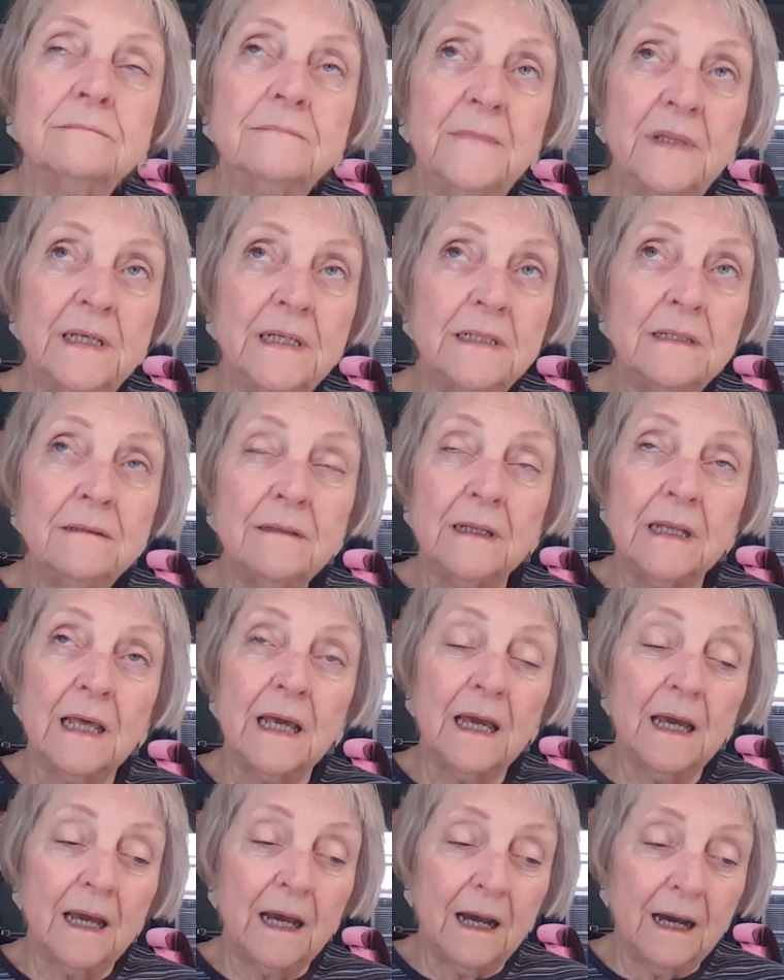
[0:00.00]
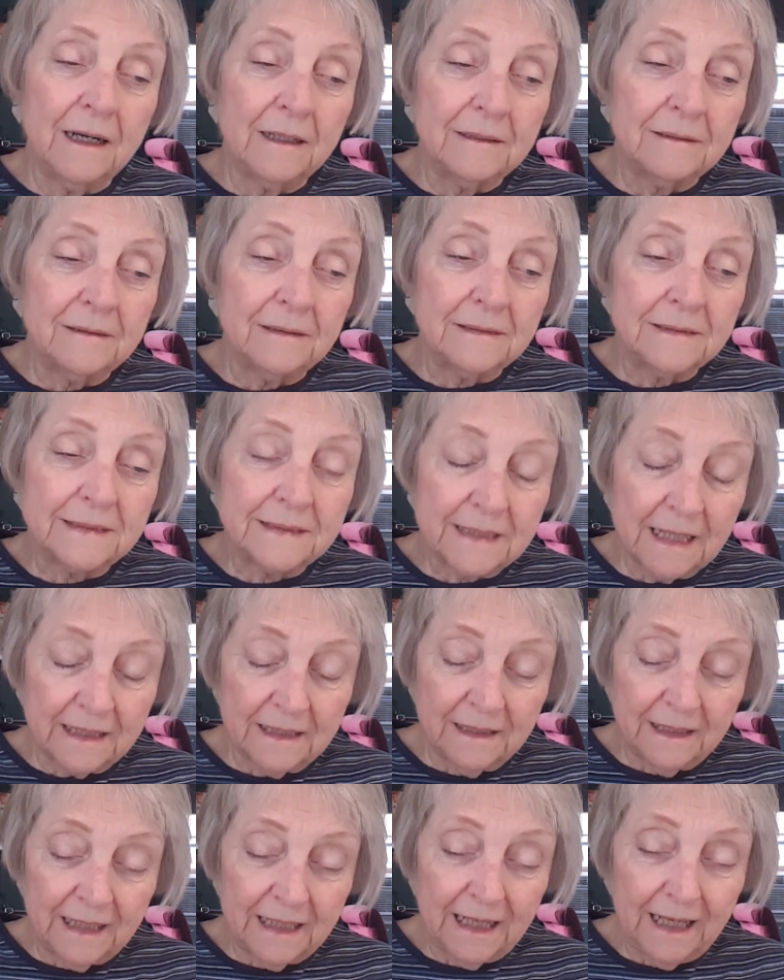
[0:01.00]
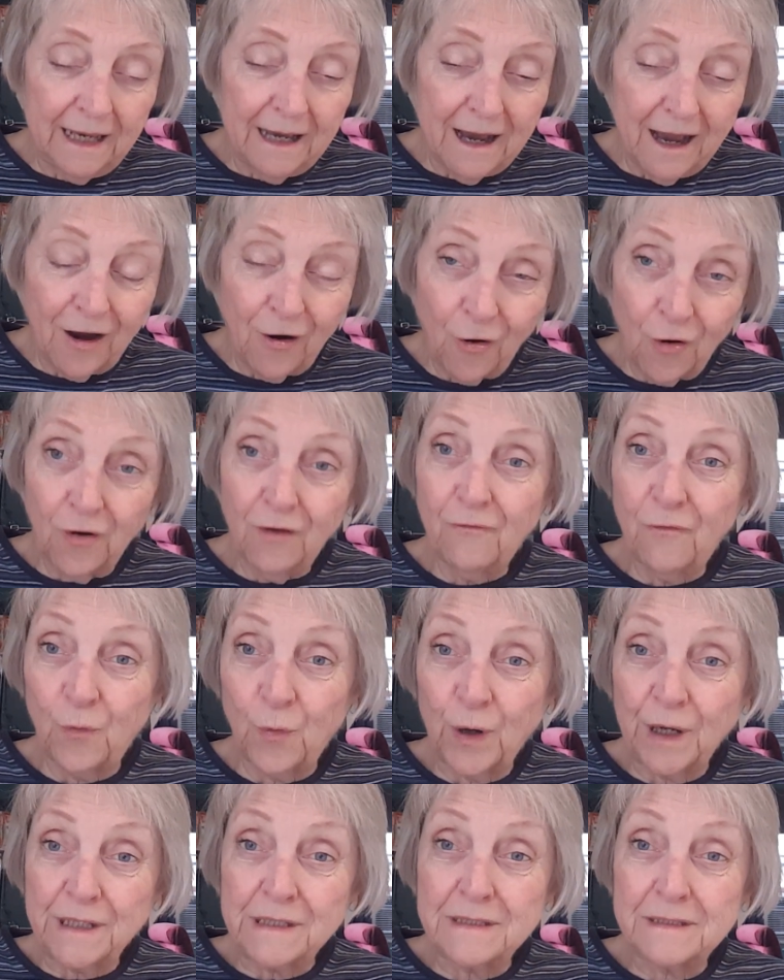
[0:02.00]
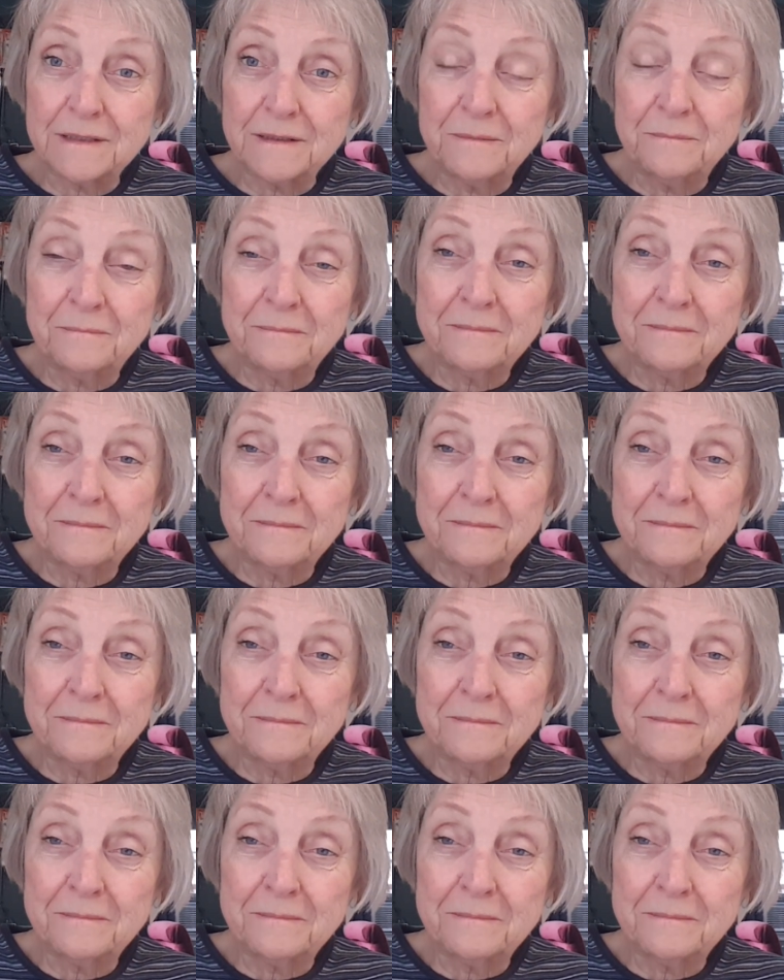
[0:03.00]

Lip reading: Then suddenly I heard a voice.